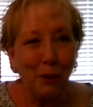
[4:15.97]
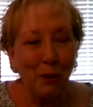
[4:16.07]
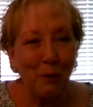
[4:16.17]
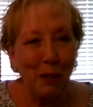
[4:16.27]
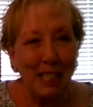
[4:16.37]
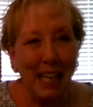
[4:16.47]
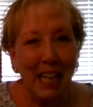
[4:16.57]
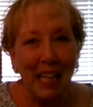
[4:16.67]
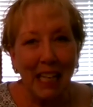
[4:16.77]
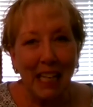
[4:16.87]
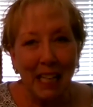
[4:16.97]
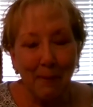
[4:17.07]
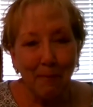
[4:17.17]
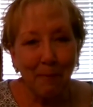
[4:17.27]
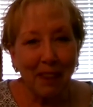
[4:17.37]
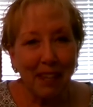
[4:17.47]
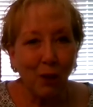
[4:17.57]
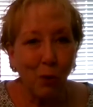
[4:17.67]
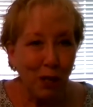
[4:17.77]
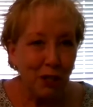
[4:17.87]
was getting
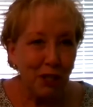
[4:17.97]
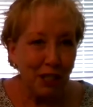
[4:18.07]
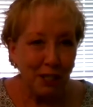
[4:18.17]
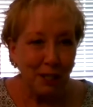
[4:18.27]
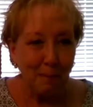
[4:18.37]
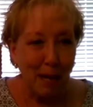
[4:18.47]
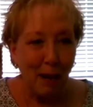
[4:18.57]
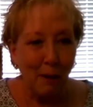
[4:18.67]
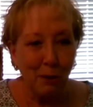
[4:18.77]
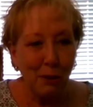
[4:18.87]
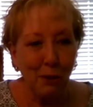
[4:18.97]
questions about